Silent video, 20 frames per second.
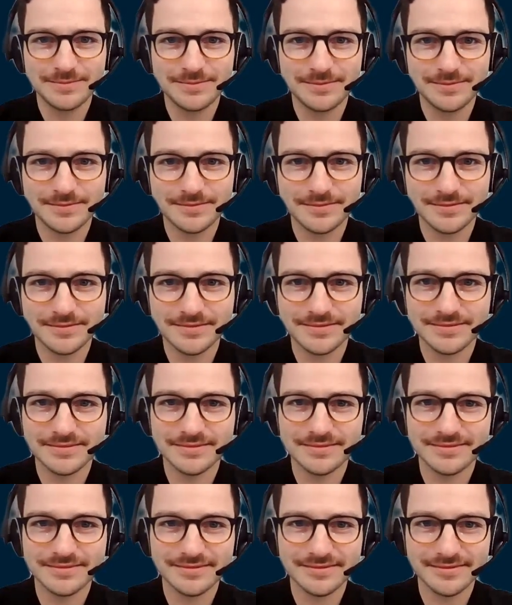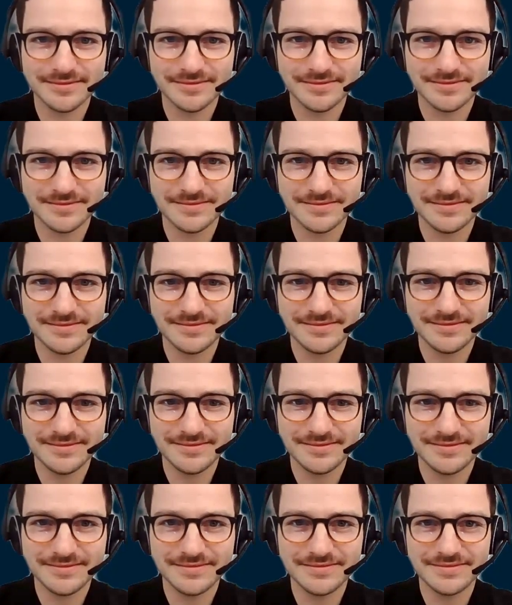Sure, that's a
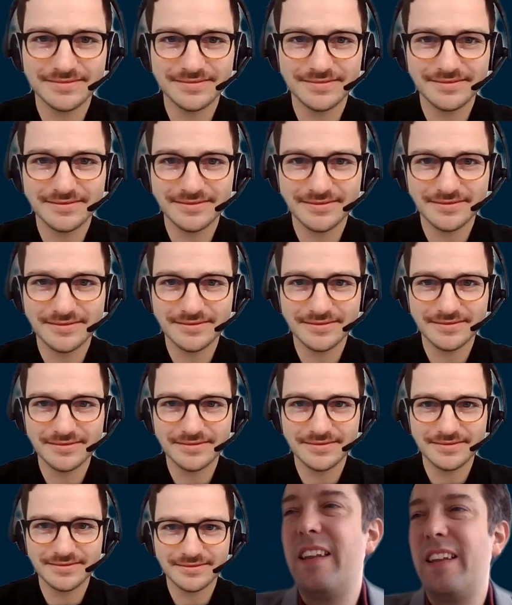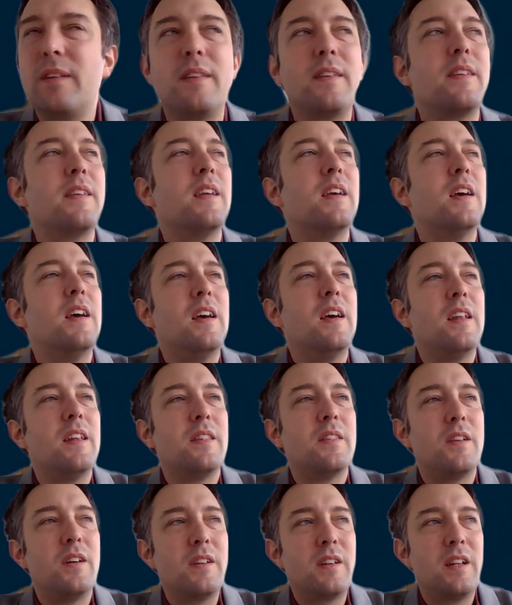good question, because it's
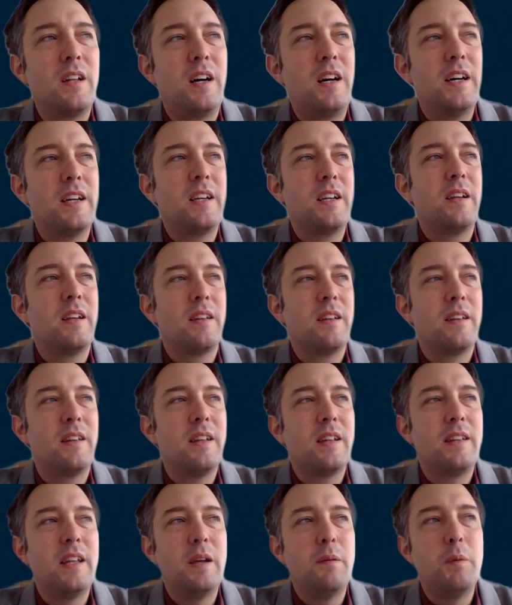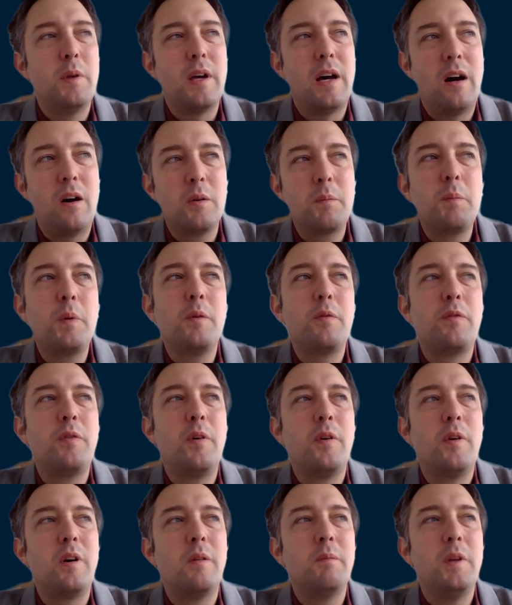not like that they will
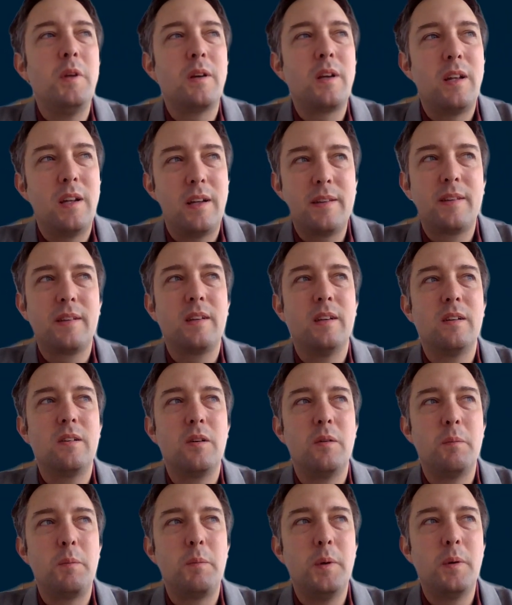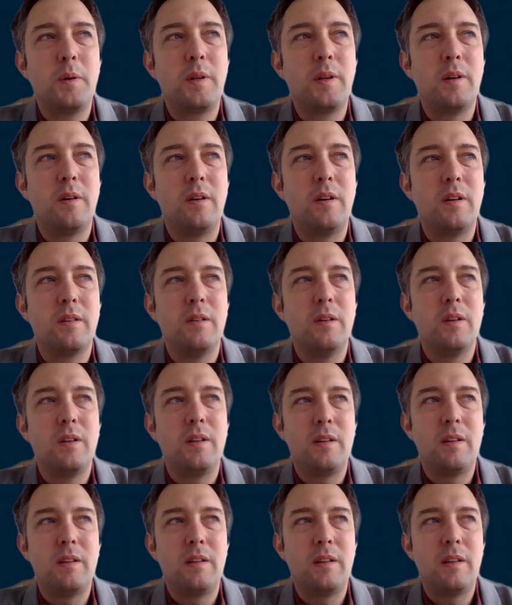outperform your classical computer on your
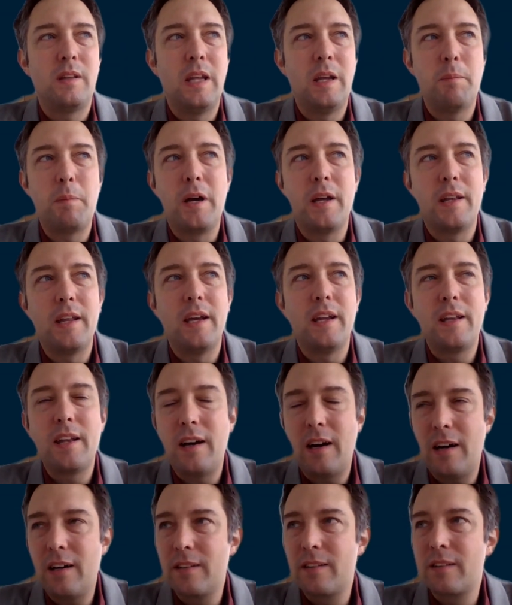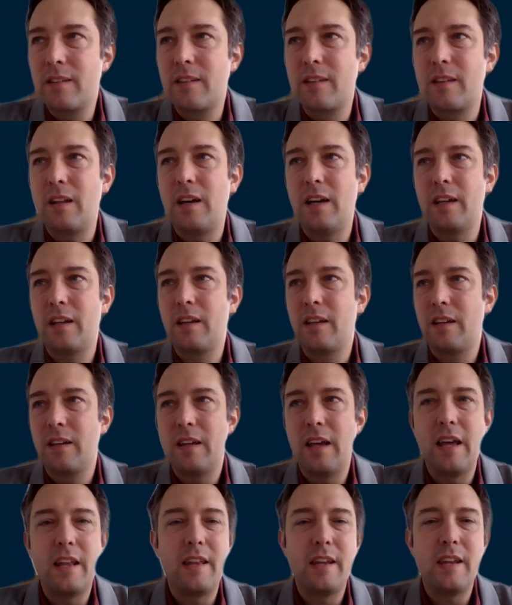day-by-day tasks, like
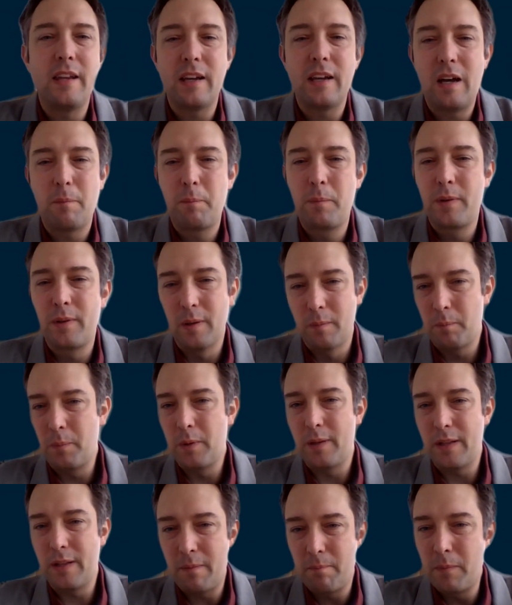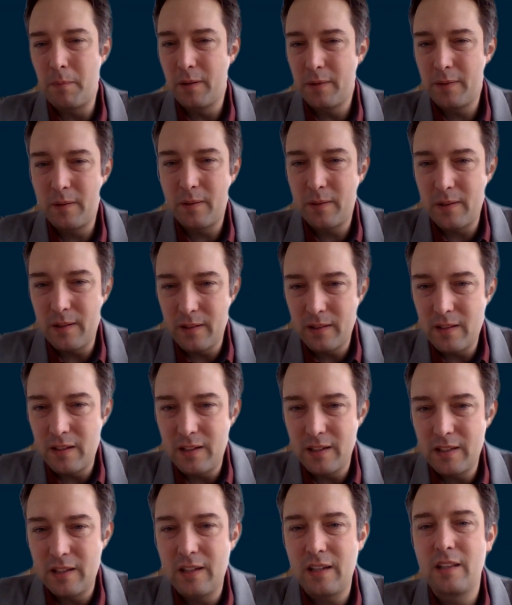adding up simple numbers or things
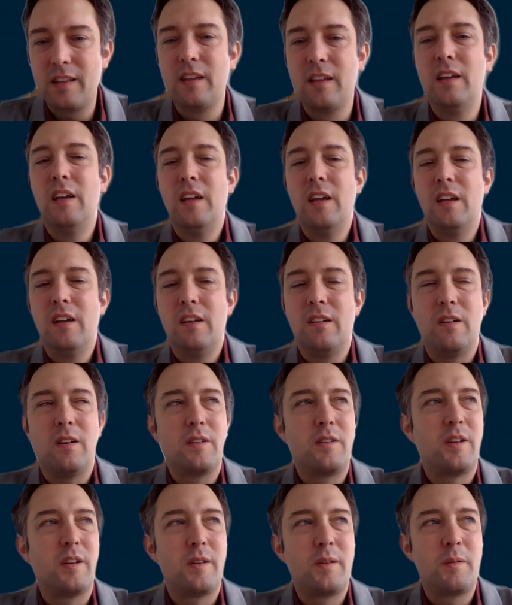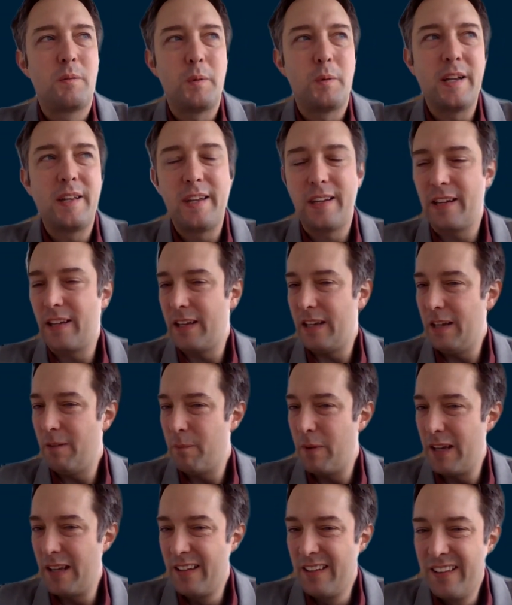like that, or just writing an
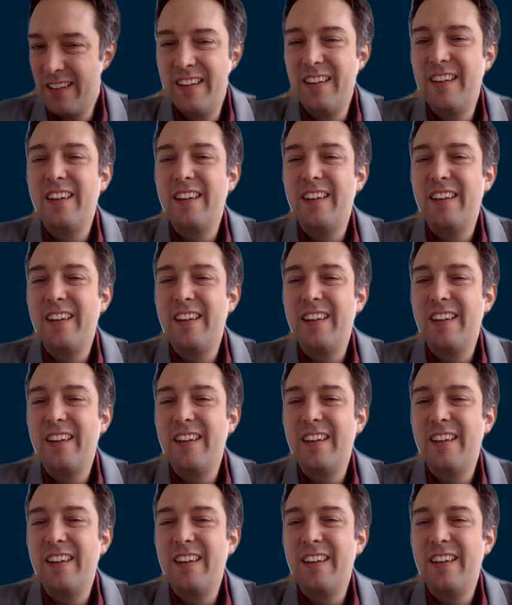email.